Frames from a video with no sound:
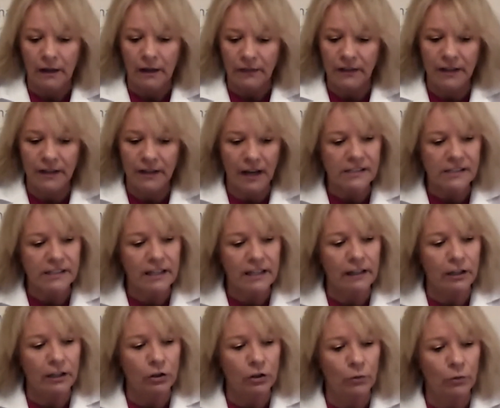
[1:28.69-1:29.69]
The next thing
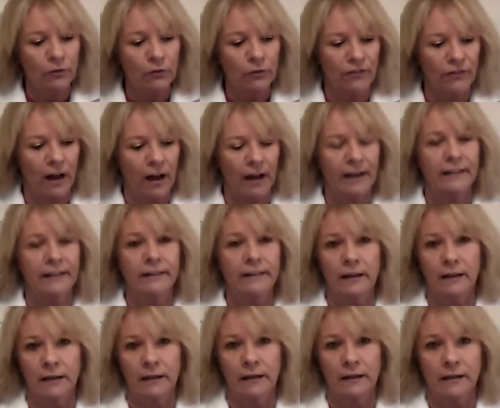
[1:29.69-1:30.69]
that you will find
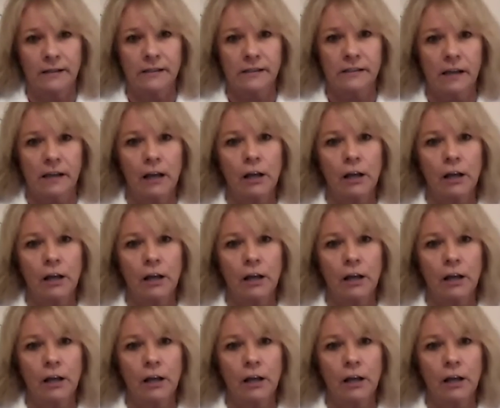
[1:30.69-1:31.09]
is